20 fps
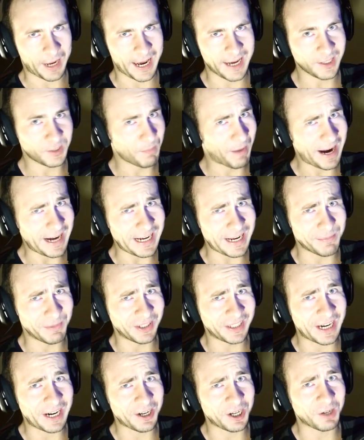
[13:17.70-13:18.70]
guys, my name
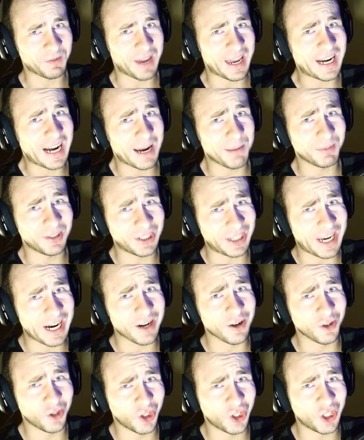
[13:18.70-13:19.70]
is Eric Van. I'm
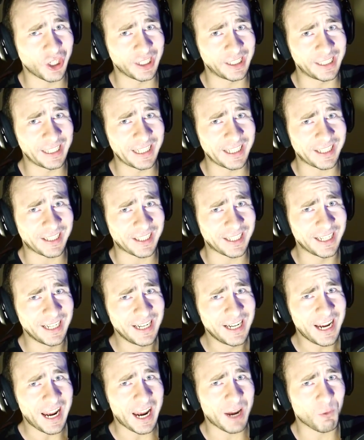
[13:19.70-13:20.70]
scared shitless.
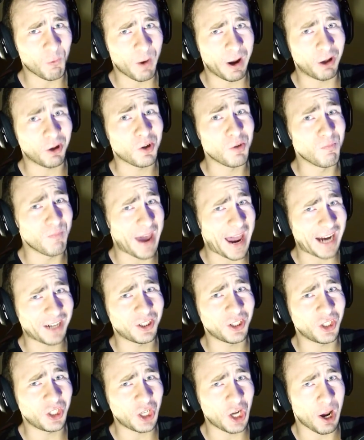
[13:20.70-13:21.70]
And welcome back
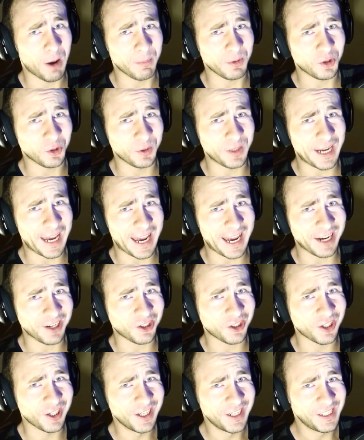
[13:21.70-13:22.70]
to Geometry
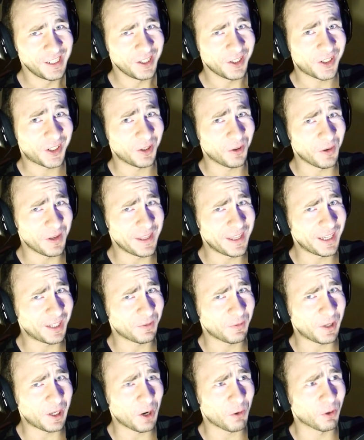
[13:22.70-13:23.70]
Dash. So in this
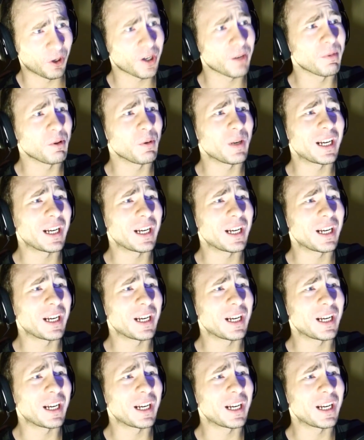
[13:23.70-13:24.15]
video, we're gonna be